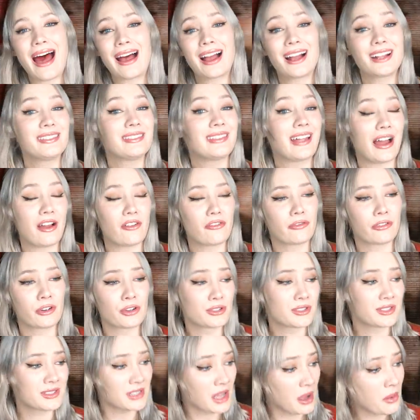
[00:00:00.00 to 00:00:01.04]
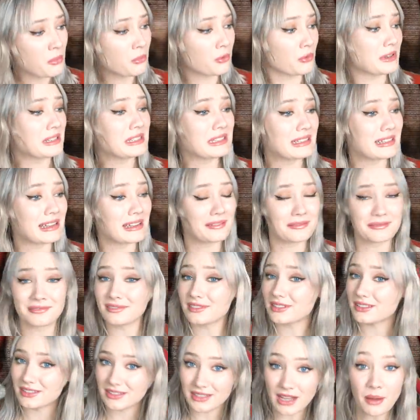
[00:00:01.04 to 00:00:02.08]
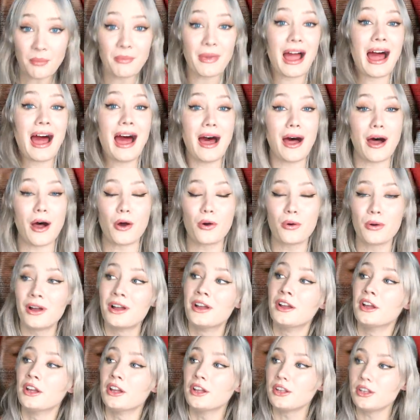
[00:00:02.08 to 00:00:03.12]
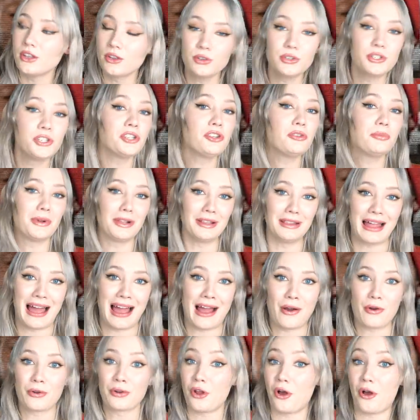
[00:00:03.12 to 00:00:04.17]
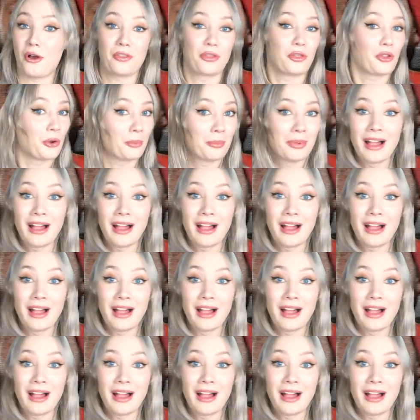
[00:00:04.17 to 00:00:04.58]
ad that for some reason, somehow, YouTube allowed on their